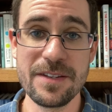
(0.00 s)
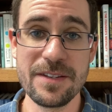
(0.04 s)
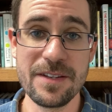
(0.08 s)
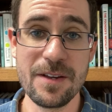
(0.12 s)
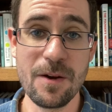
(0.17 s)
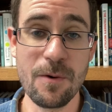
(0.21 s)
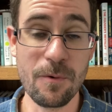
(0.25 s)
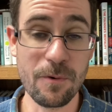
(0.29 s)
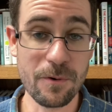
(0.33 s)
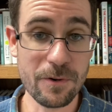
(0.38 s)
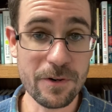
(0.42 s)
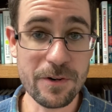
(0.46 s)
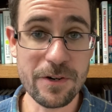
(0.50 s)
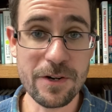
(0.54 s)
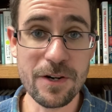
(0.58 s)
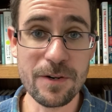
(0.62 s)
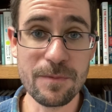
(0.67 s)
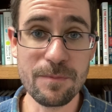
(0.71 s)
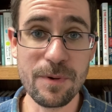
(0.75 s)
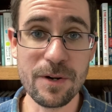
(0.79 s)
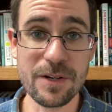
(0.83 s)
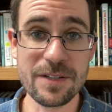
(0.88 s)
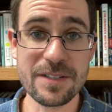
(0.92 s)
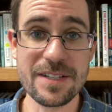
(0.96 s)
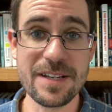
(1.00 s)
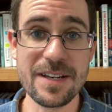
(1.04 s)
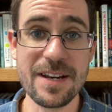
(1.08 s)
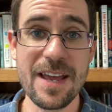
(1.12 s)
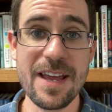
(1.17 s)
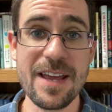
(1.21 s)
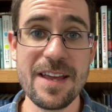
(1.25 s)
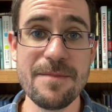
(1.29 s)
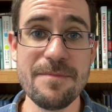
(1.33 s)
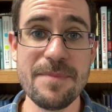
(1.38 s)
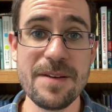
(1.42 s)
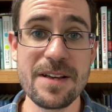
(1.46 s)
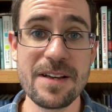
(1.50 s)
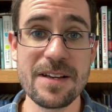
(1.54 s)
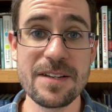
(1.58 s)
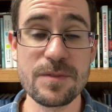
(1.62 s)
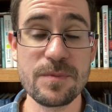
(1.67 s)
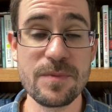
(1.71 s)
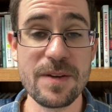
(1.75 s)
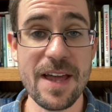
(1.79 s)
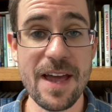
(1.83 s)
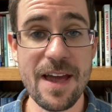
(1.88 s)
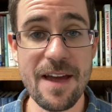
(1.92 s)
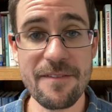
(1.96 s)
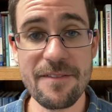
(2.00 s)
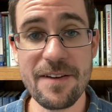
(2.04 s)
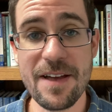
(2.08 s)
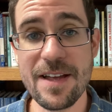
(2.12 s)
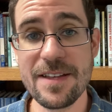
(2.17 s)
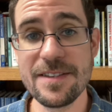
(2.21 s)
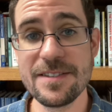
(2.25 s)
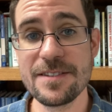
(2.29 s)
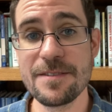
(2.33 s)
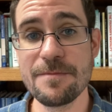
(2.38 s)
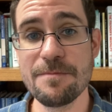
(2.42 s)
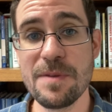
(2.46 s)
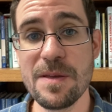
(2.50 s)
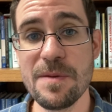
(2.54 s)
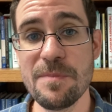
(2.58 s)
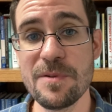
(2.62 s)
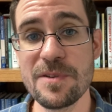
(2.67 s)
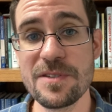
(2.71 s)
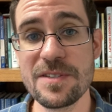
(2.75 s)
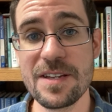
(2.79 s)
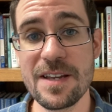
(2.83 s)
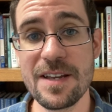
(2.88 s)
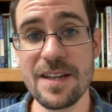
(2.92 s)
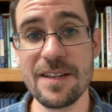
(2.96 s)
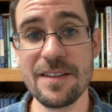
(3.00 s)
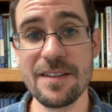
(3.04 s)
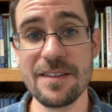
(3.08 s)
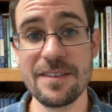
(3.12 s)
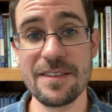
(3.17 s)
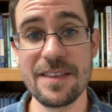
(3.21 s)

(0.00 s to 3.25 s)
Order your book today, because we have had some people saying